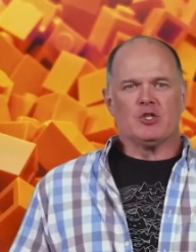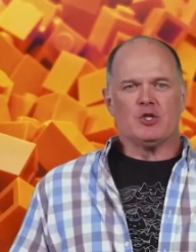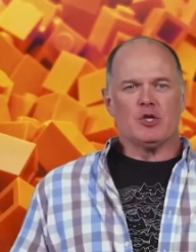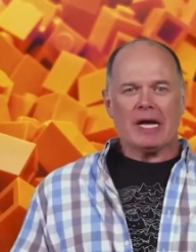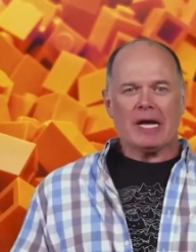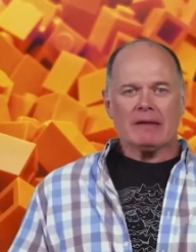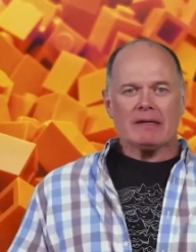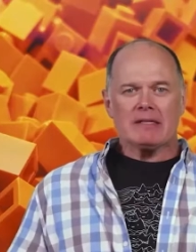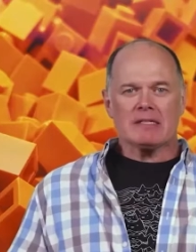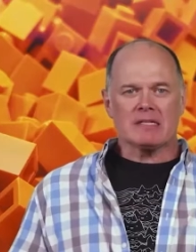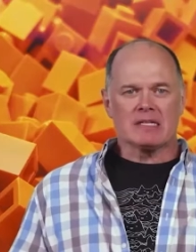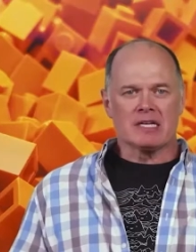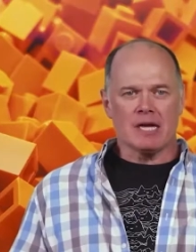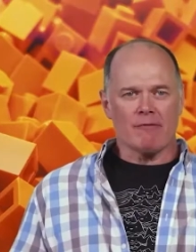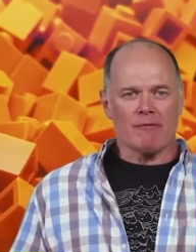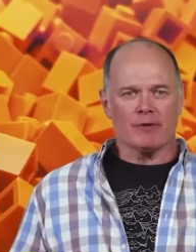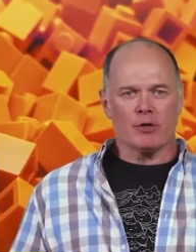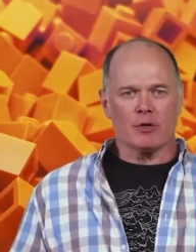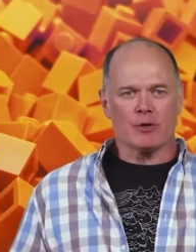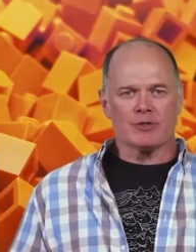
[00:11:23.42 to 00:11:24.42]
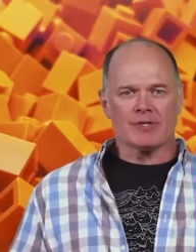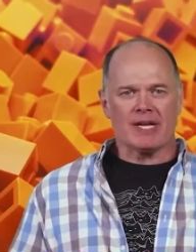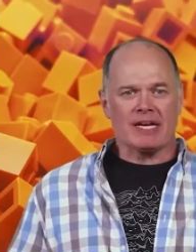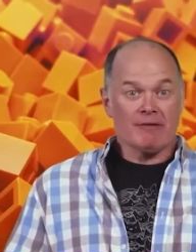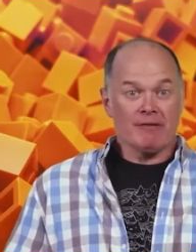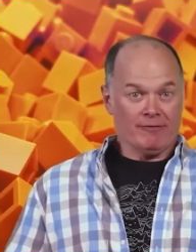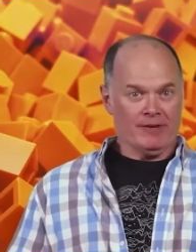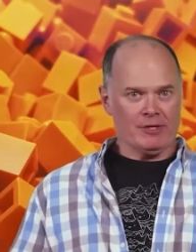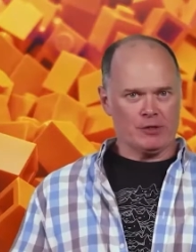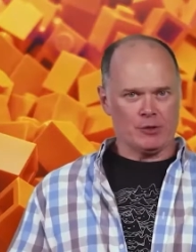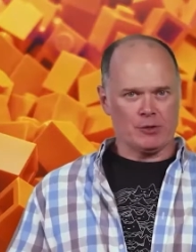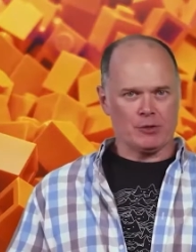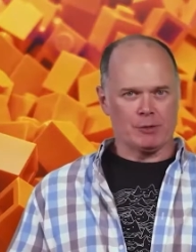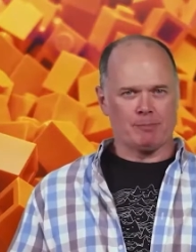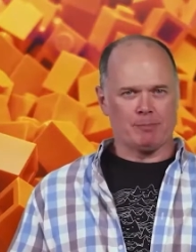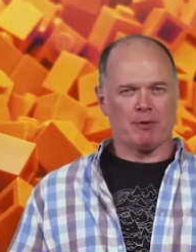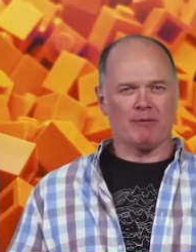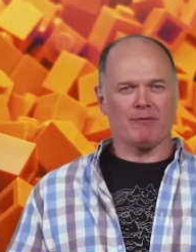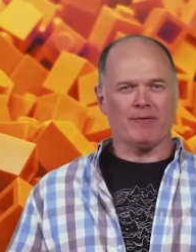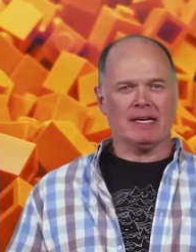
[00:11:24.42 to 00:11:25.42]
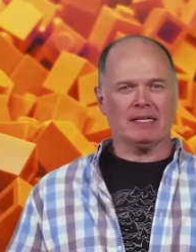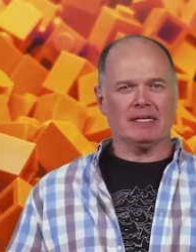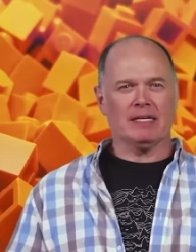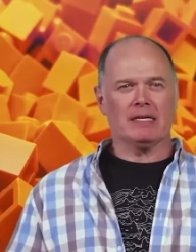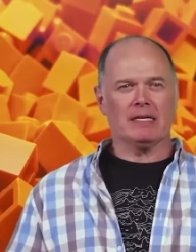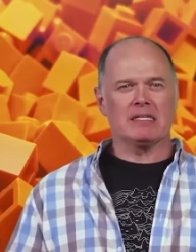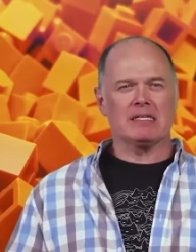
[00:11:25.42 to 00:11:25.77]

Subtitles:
jealous governors and officials perfected